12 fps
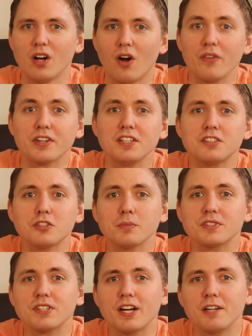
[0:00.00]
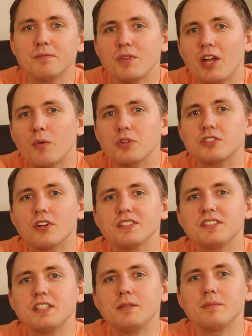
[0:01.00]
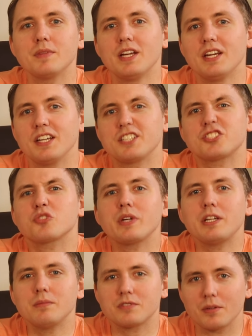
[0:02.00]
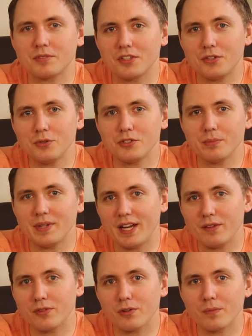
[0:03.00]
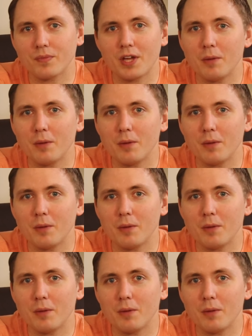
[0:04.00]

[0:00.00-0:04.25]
On the consumer side, we're starting to see extreme substitution behavior.